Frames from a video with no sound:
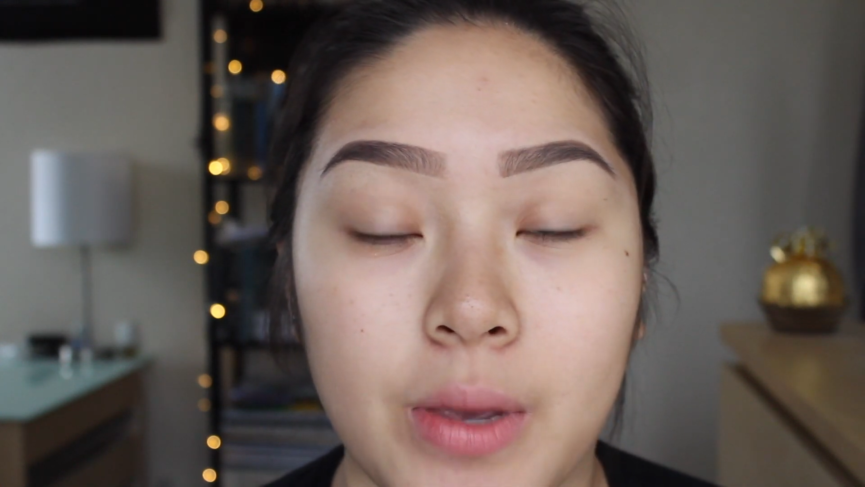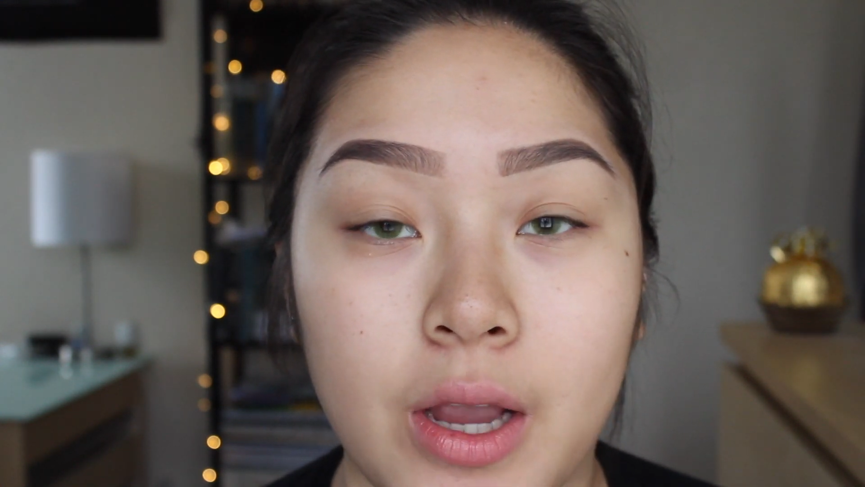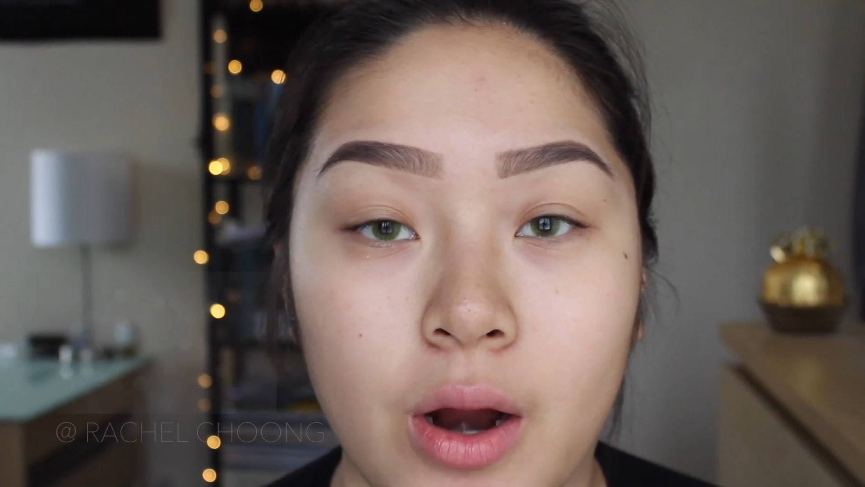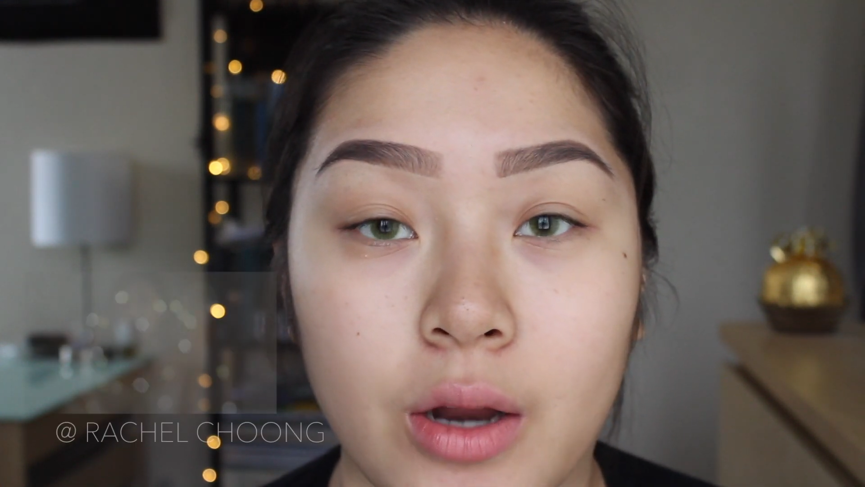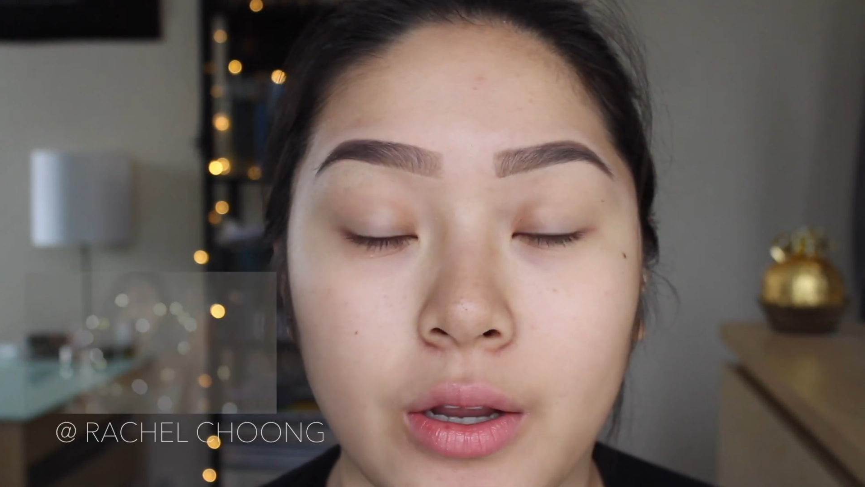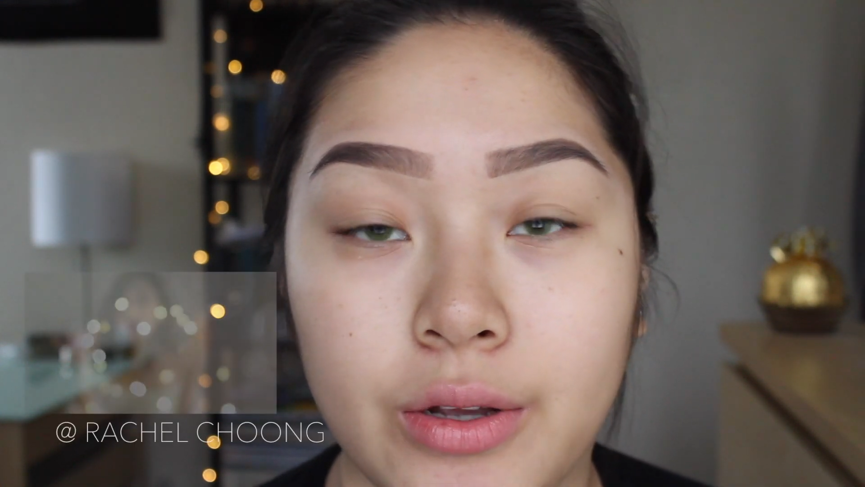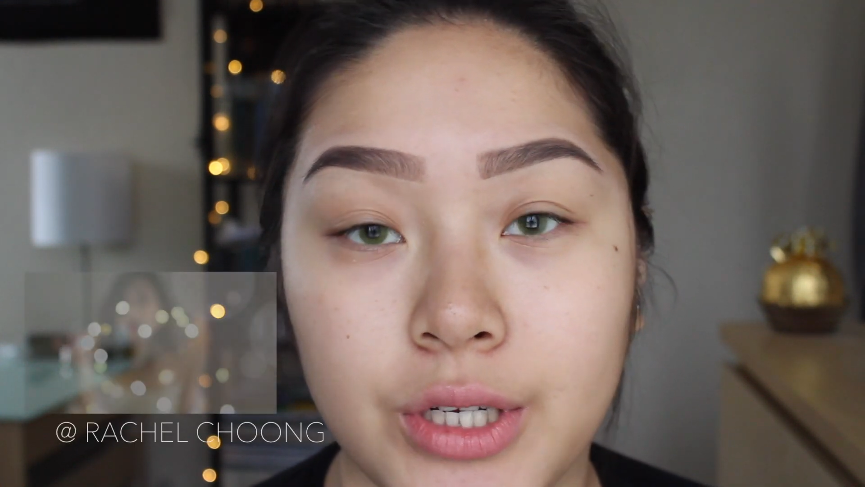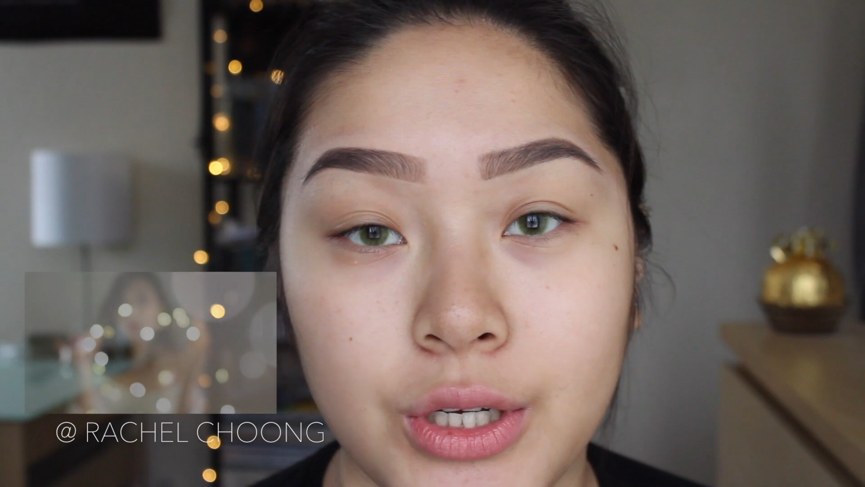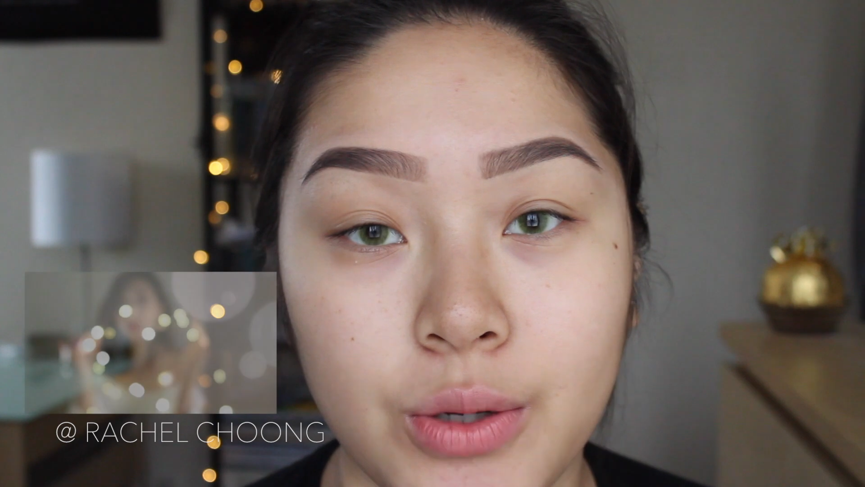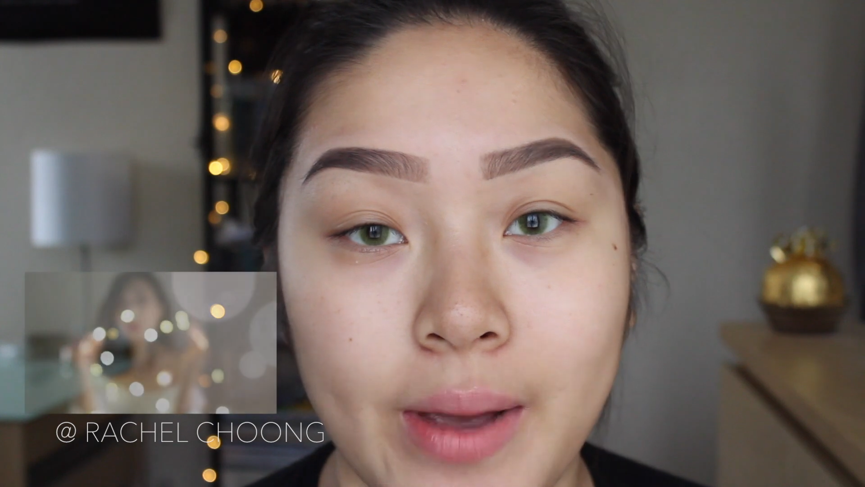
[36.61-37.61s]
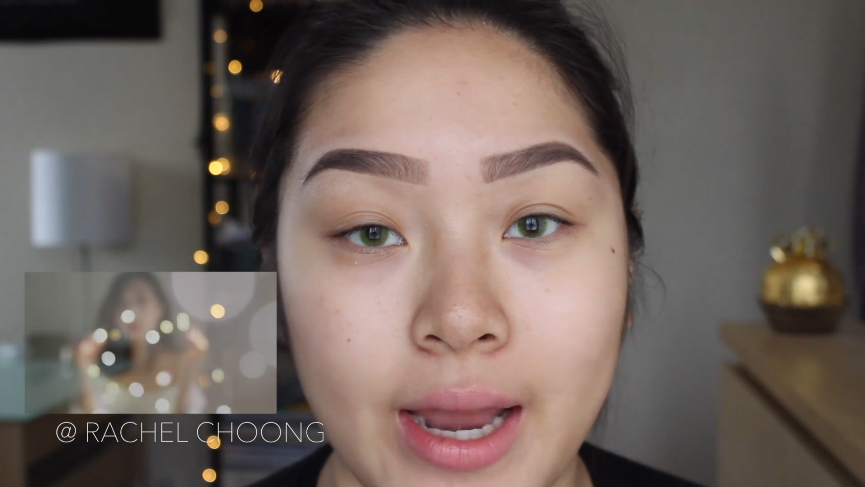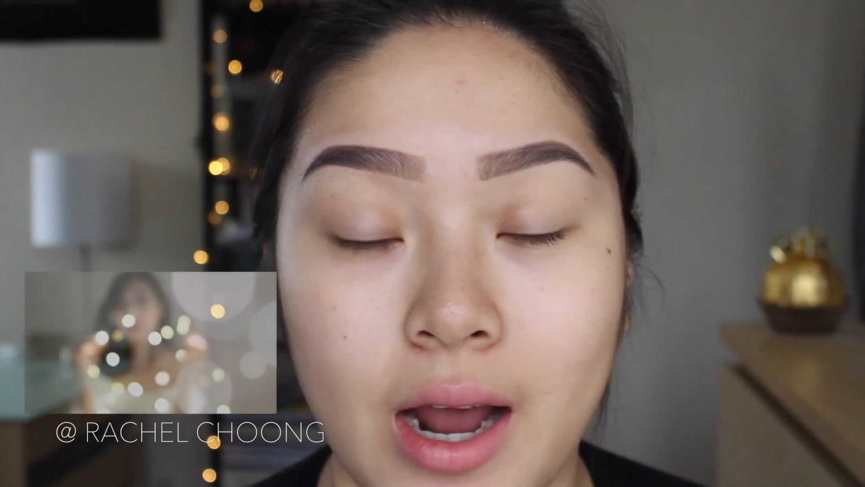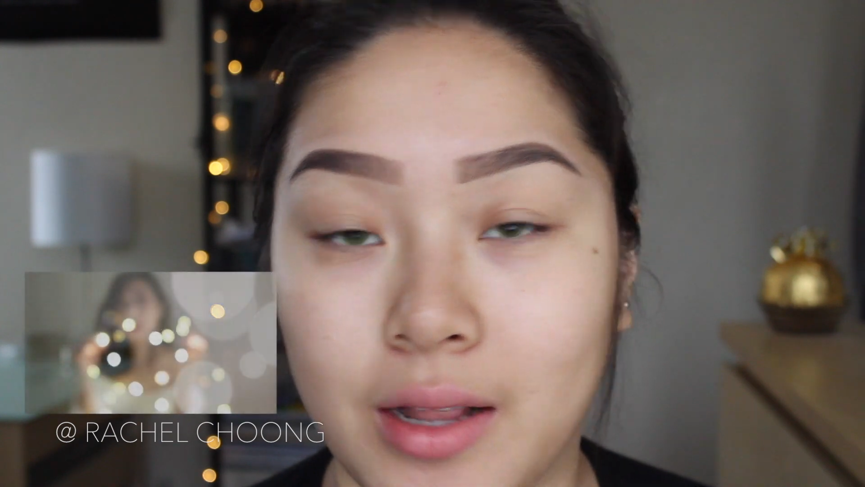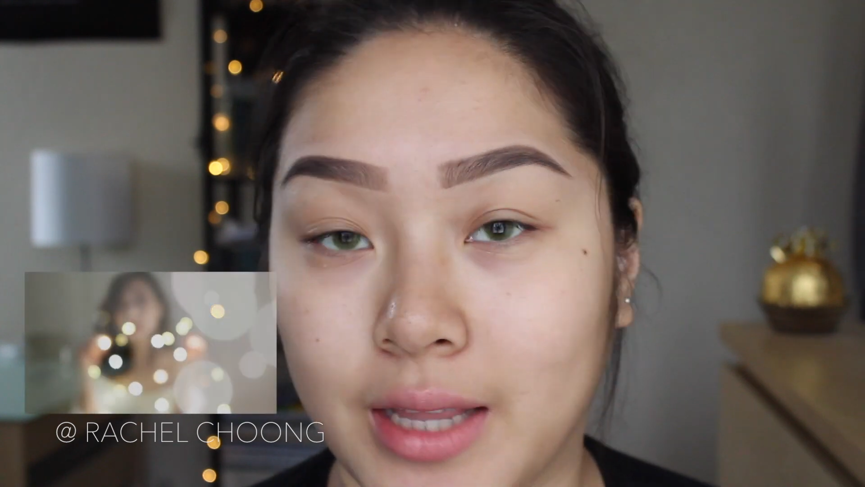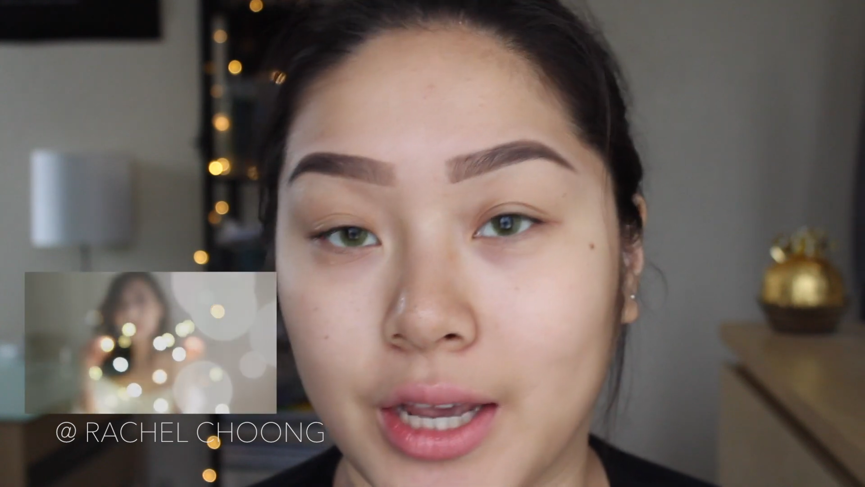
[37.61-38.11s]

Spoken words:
here on YouTube, and I'll